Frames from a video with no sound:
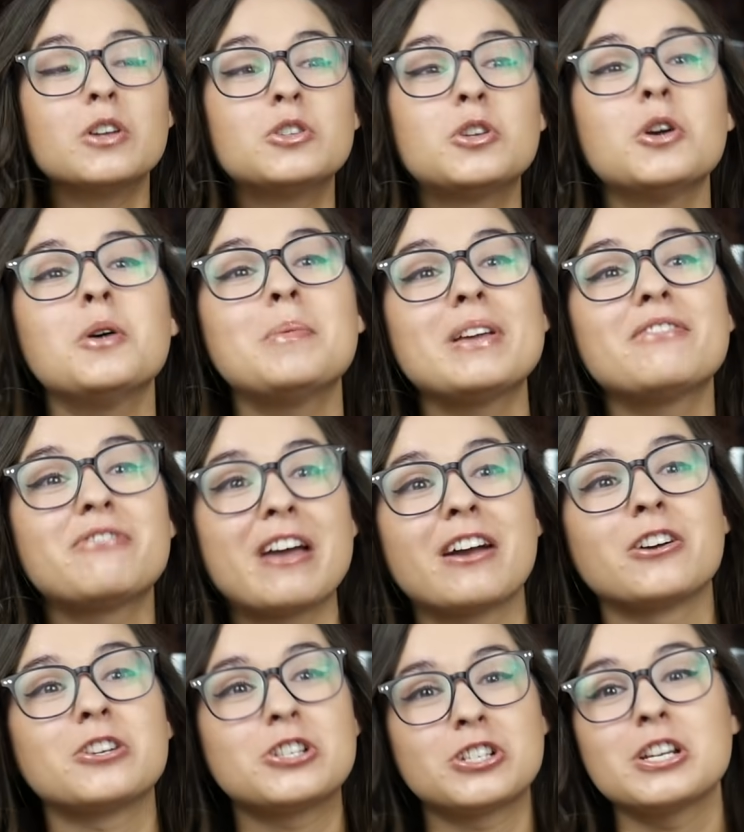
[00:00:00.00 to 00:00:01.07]
To be
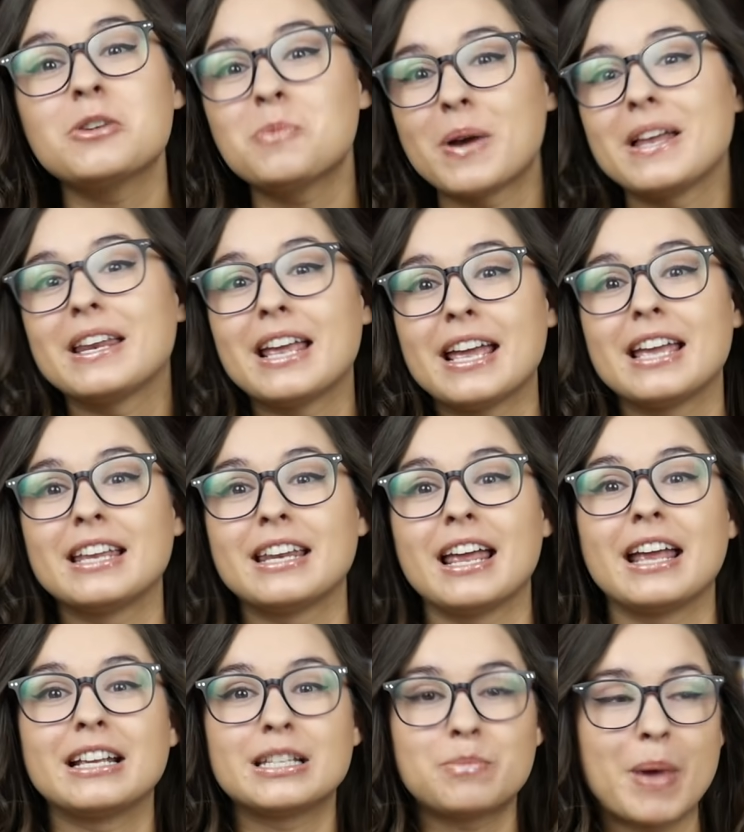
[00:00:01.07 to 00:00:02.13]
fair, she went in
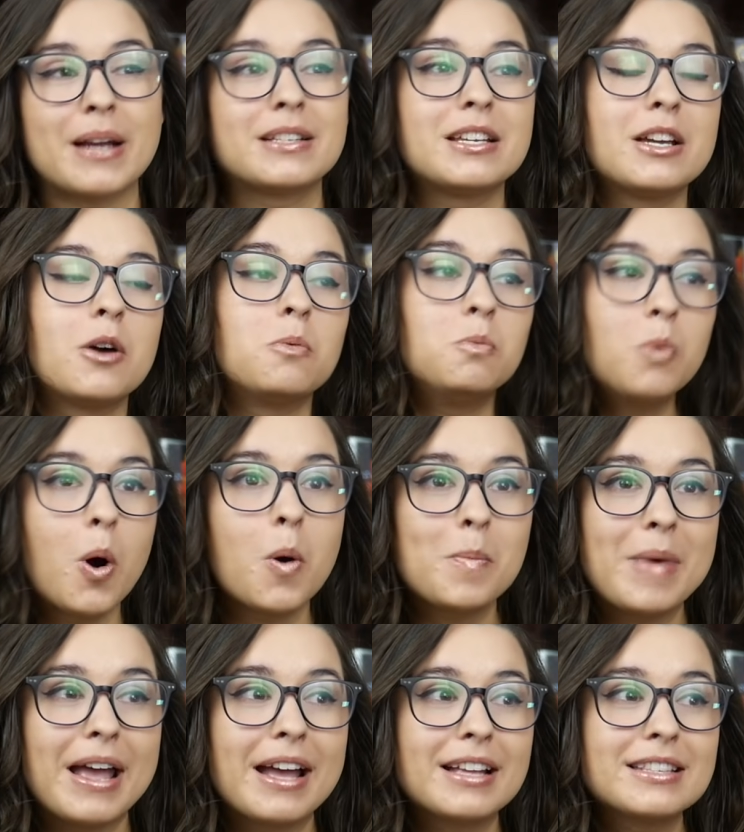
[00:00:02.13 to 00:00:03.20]
expecting a
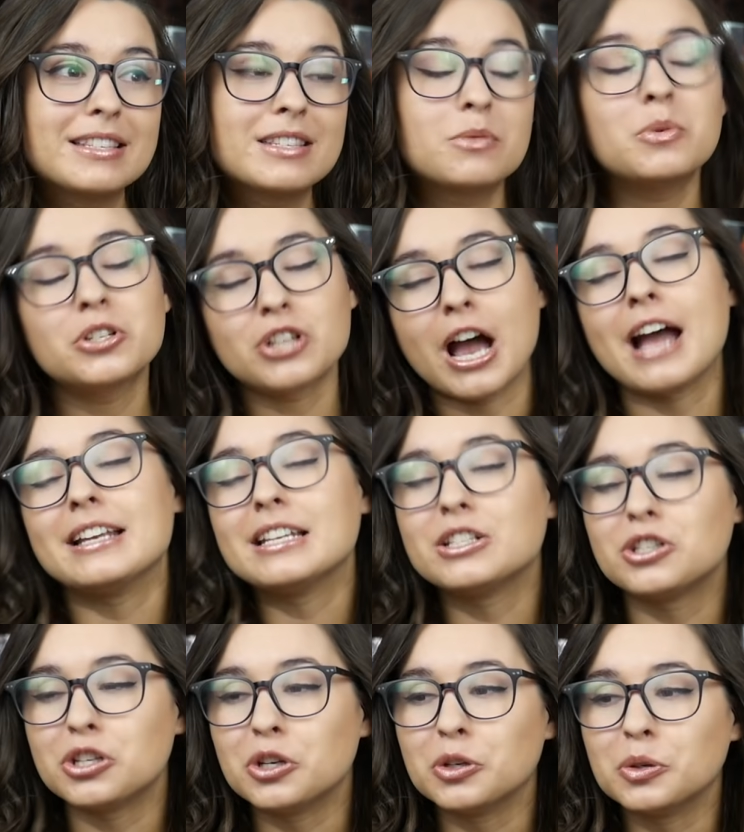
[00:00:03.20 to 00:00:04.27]
romance, which I
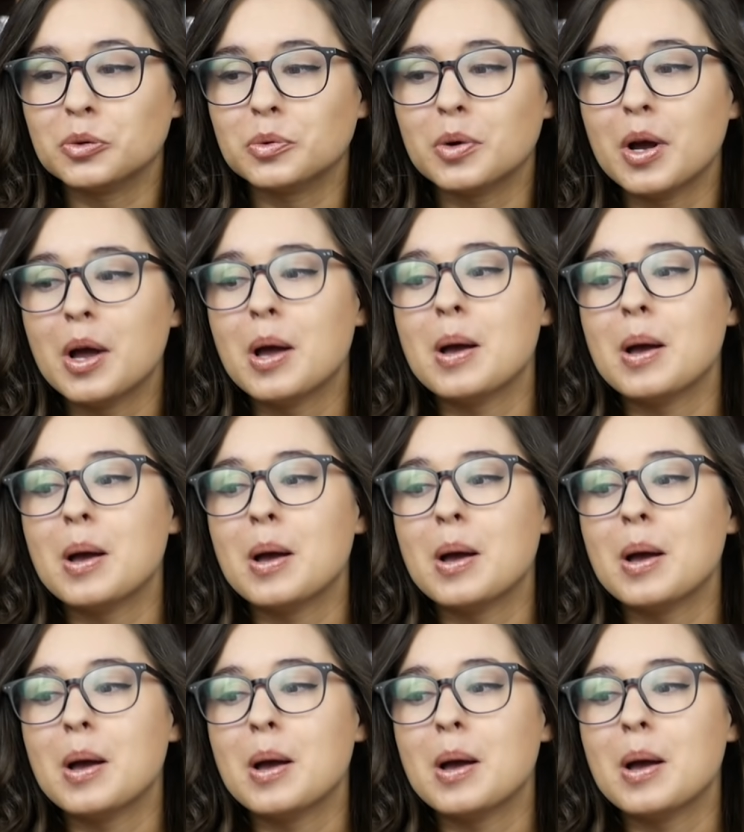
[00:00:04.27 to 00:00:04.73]
did too,